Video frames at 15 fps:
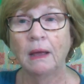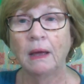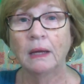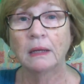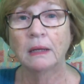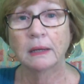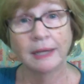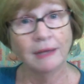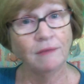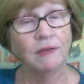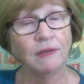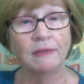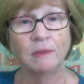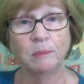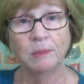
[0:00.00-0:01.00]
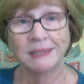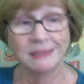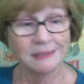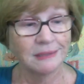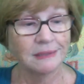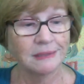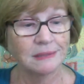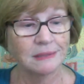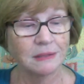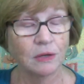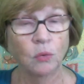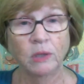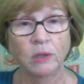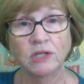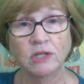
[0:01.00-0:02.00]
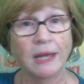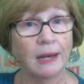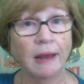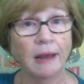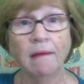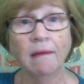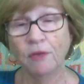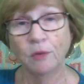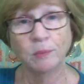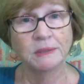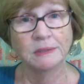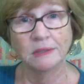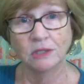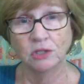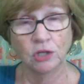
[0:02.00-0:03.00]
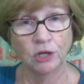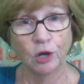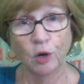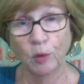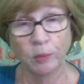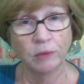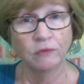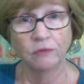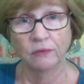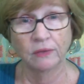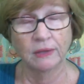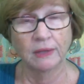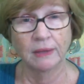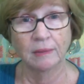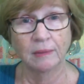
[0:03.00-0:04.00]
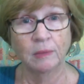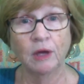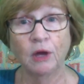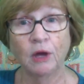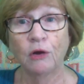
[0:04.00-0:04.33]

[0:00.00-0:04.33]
leaving the business, which had held their position open for them